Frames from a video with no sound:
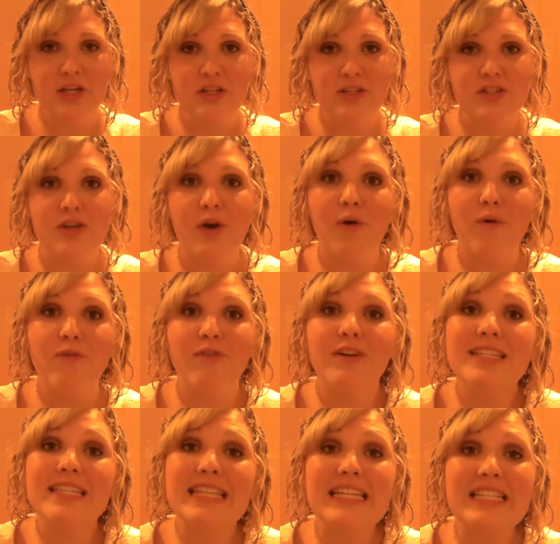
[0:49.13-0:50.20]
So,
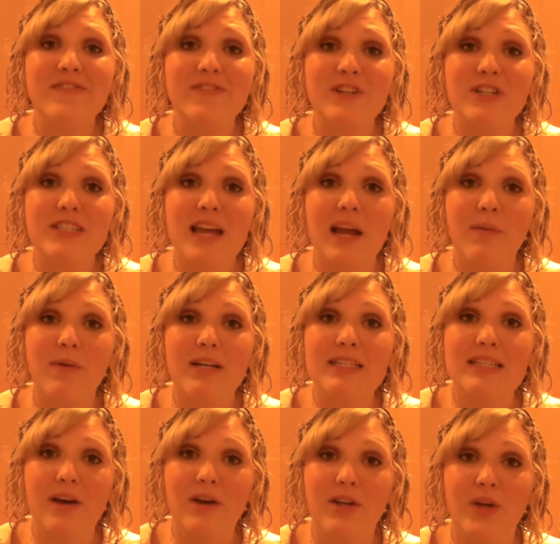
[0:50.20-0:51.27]
first things first, I want
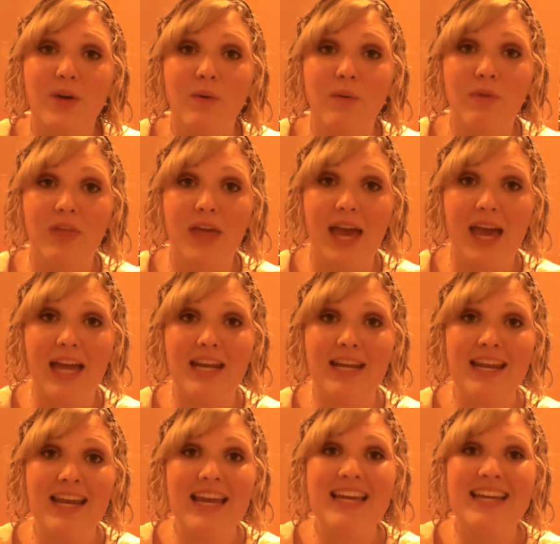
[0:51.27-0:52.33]
to tell you that
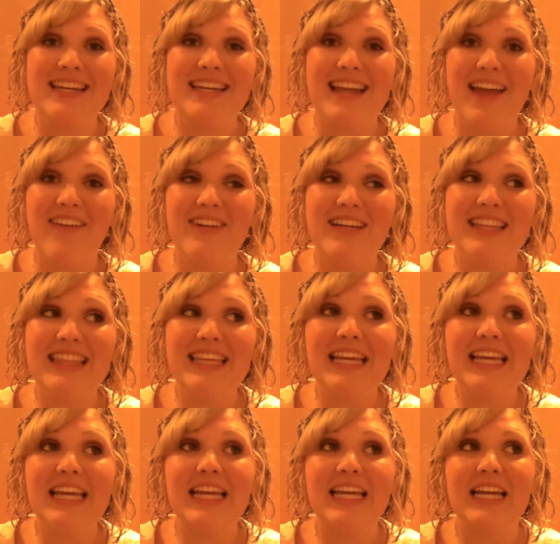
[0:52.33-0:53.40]

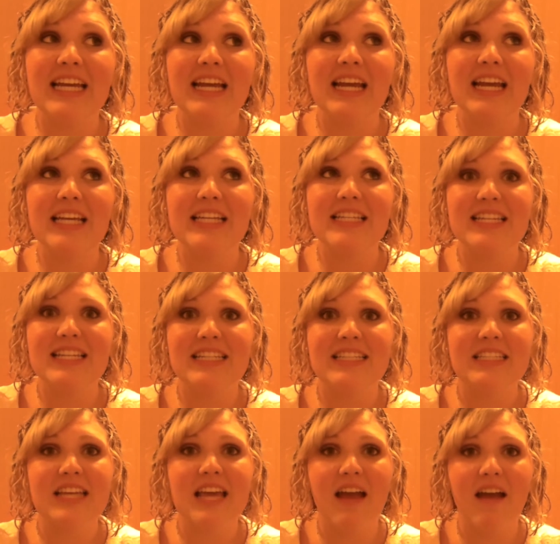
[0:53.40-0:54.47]
everything
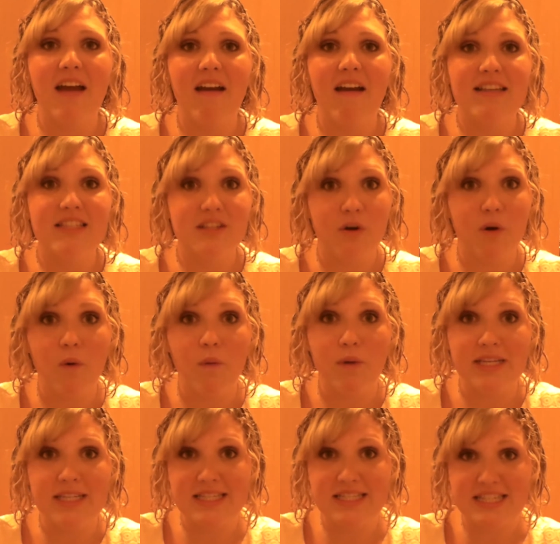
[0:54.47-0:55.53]
isn't as it
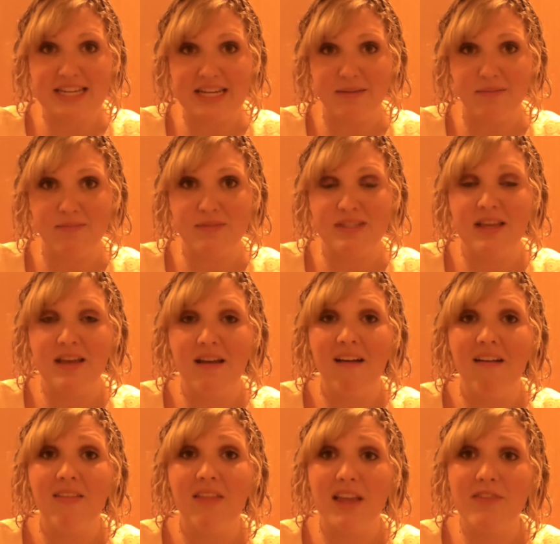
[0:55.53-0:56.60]
always seems.
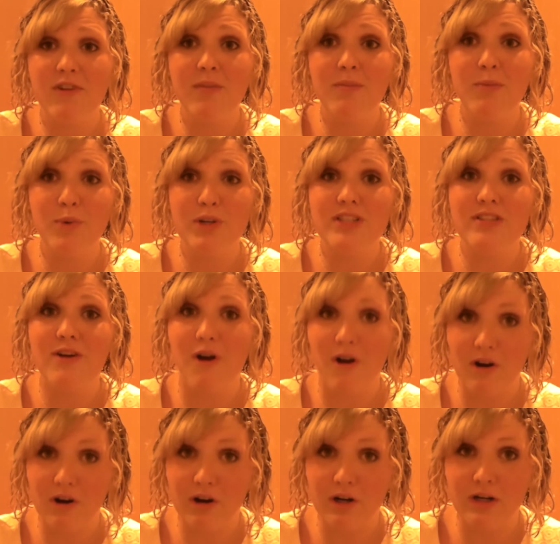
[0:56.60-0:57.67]
Life on board is
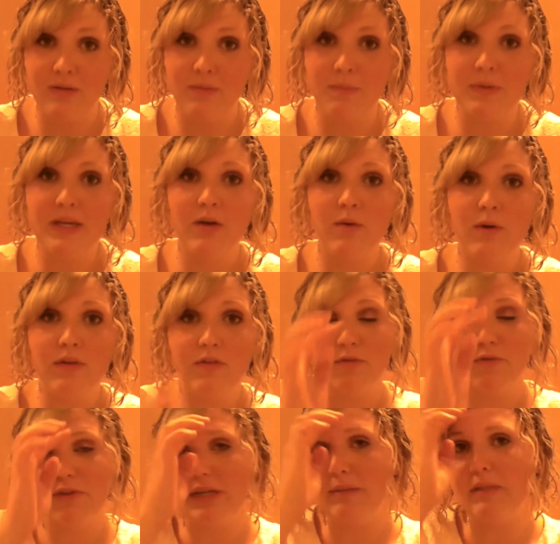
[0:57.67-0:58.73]
hard. Being away
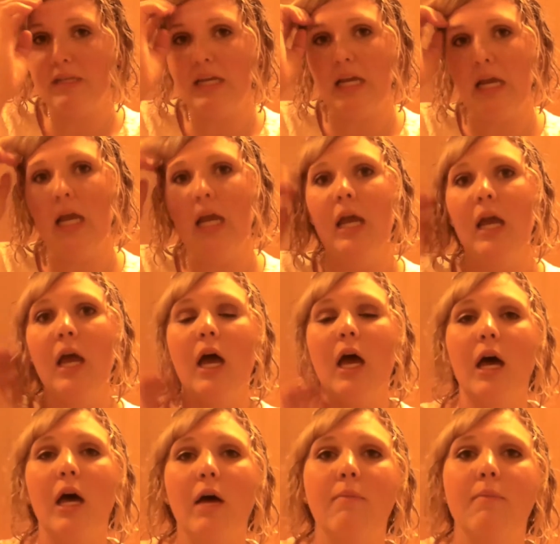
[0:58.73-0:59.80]
from family
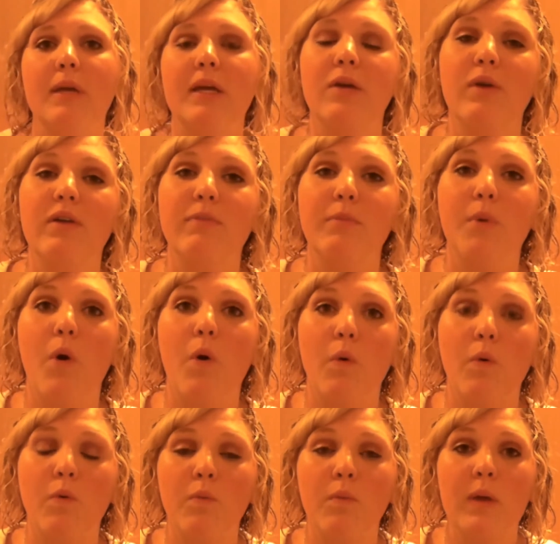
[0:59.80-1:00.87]
um, being away from
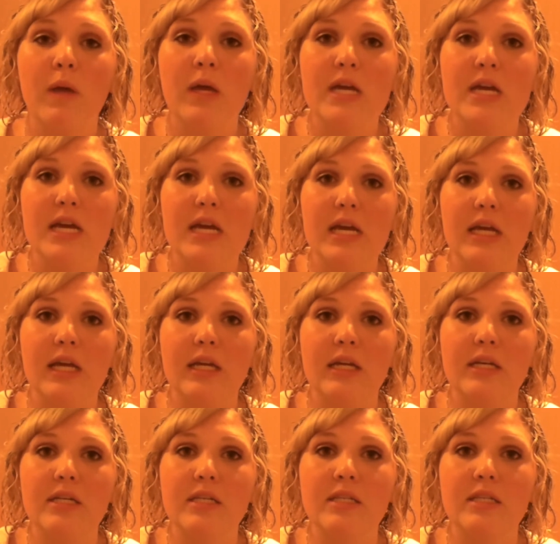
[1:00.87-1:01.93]
home
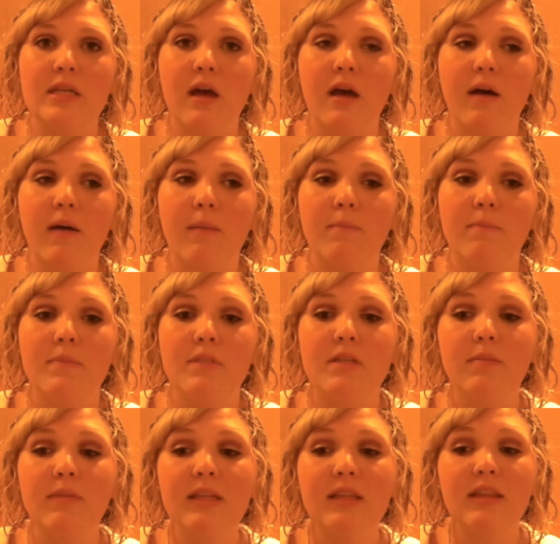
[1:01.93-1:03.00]
is um,
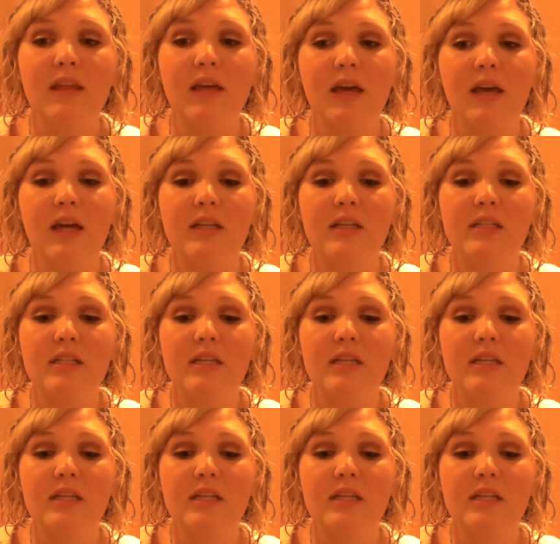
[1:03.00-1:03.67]
something that